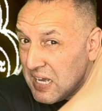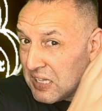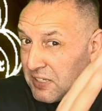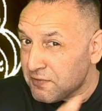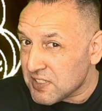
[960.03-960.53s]

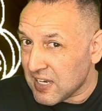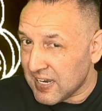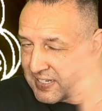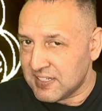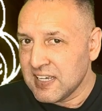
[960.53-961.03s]

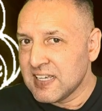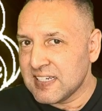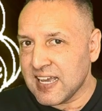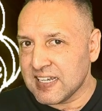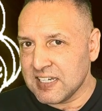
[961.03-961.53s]
cliffside
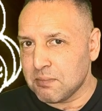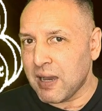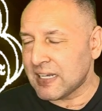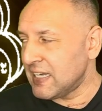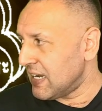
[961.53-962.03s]
down in
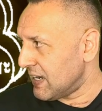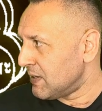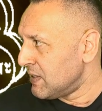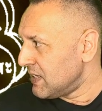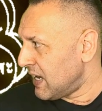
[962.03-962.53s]
Pattaya
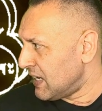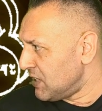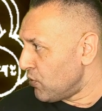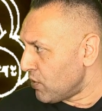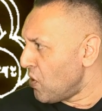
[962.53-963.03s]

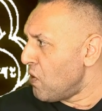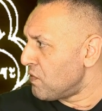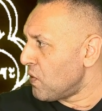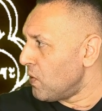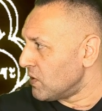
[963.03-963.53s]
near a golf
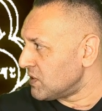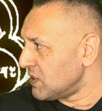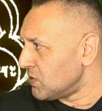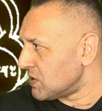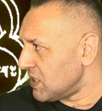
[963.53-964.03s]
course. And
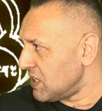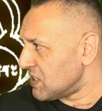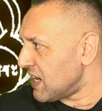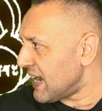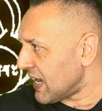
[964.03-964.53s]
you'll see the
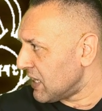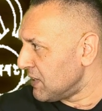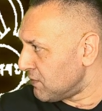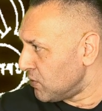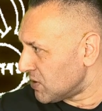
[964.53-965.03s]
entire
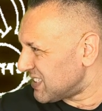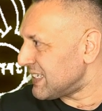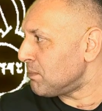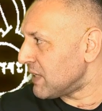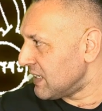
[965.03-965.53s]
cliff looks
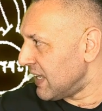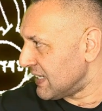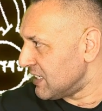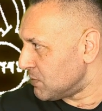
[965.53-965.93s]
something like this.